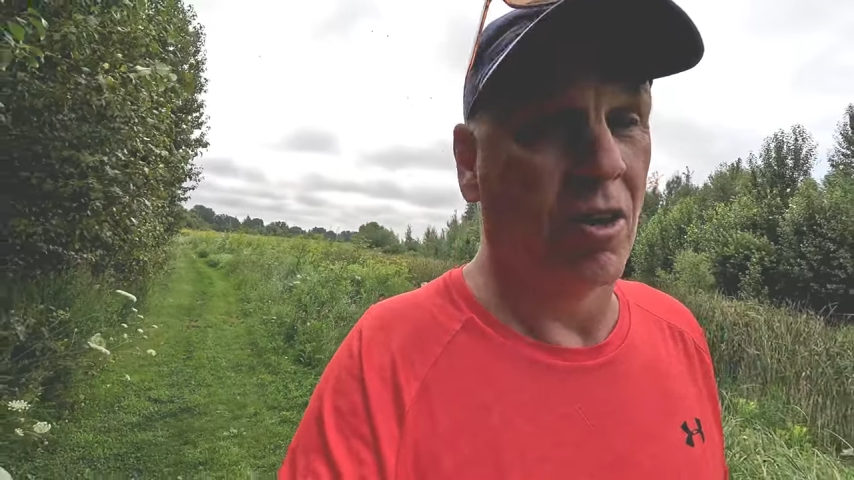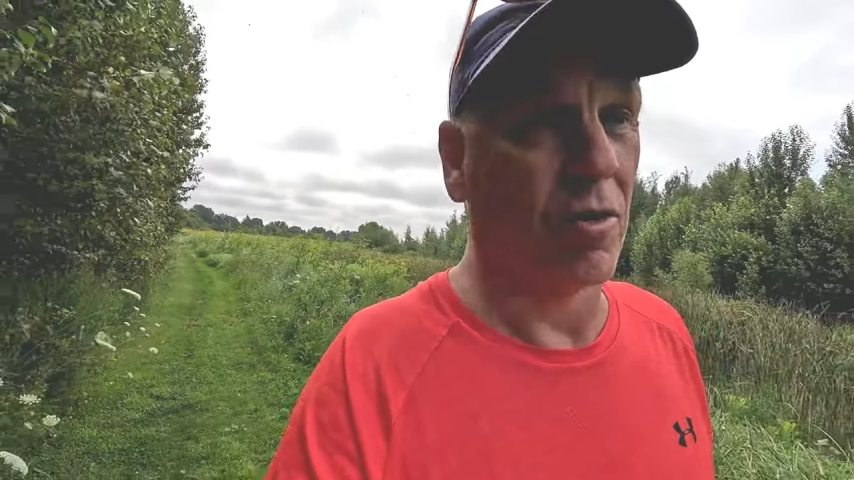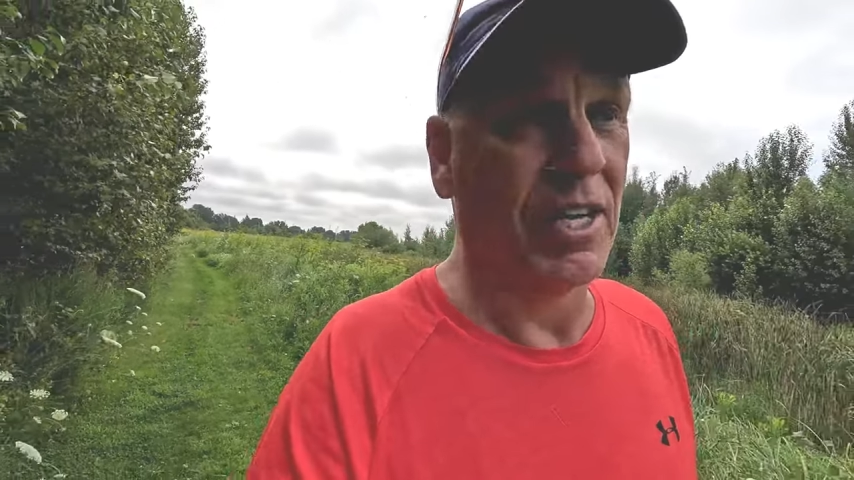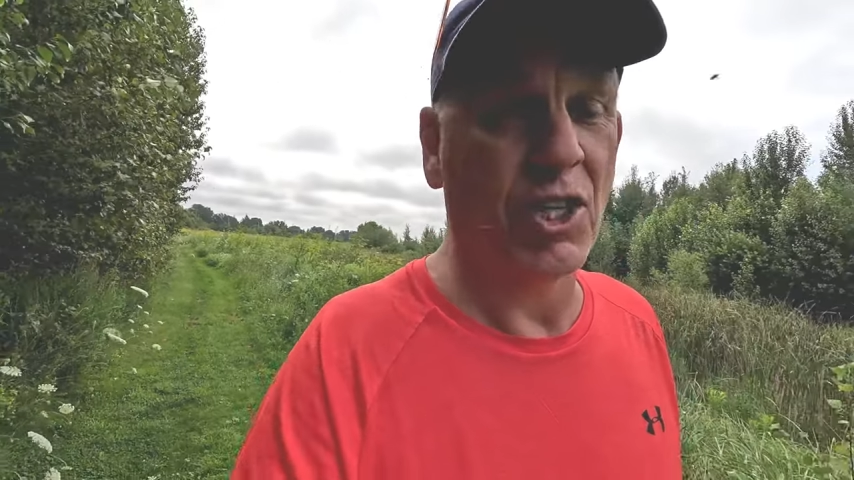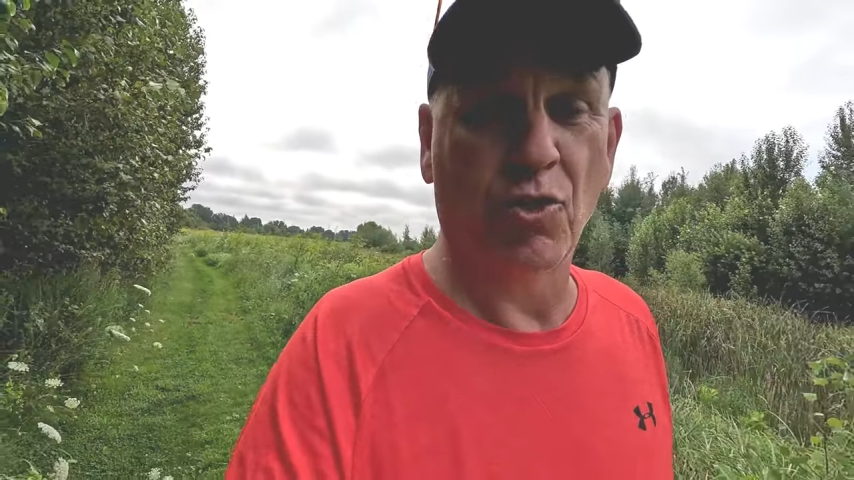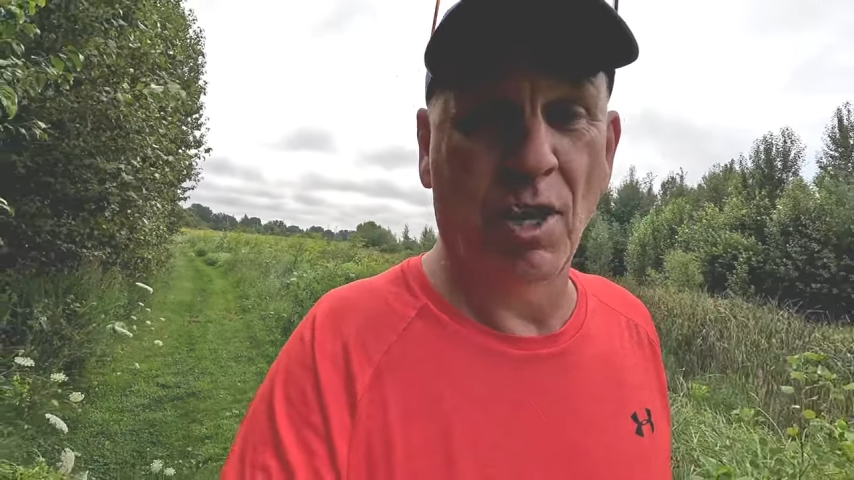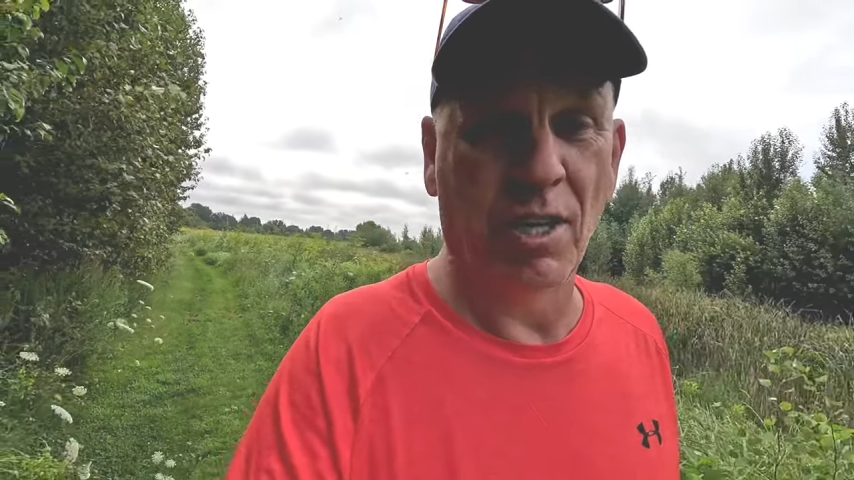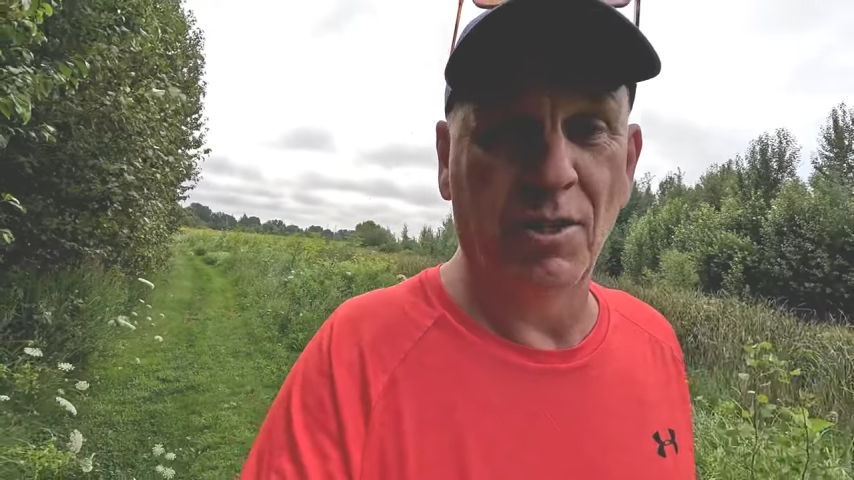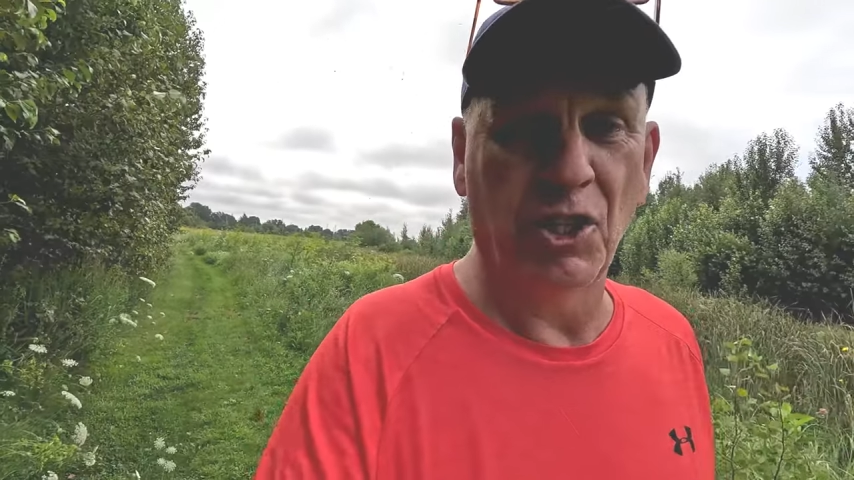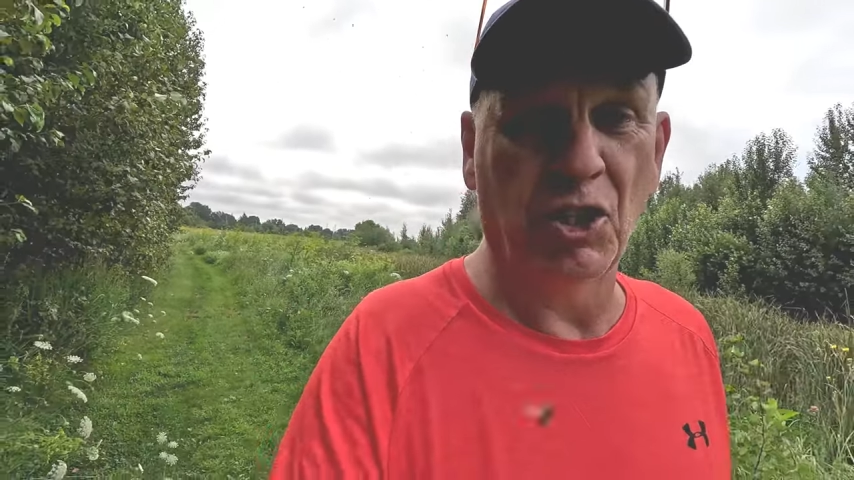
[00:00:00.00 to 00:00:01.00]
or any drug
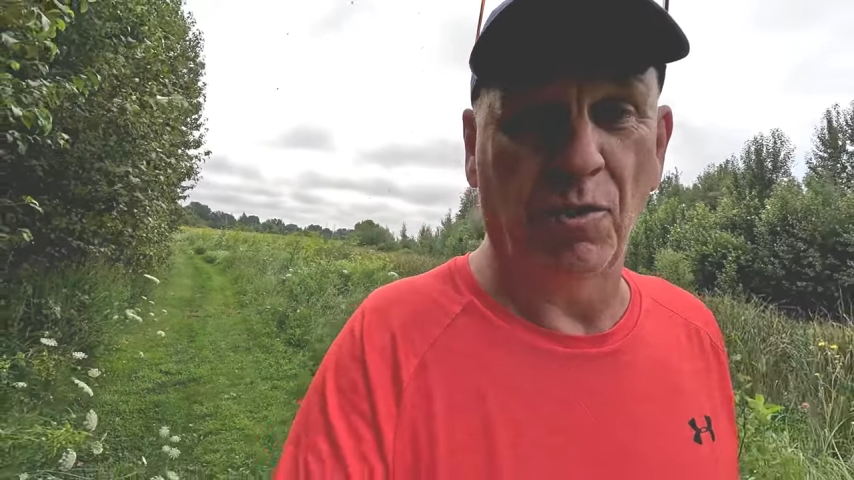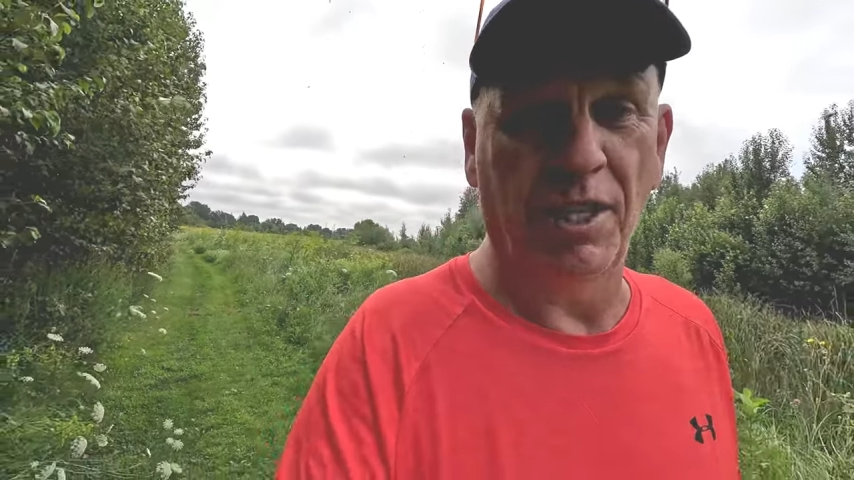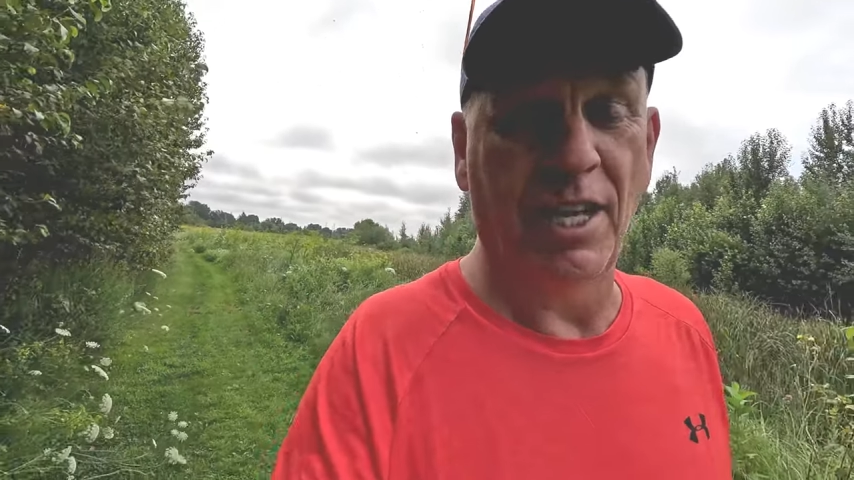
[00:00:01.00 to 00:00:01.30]
on the street.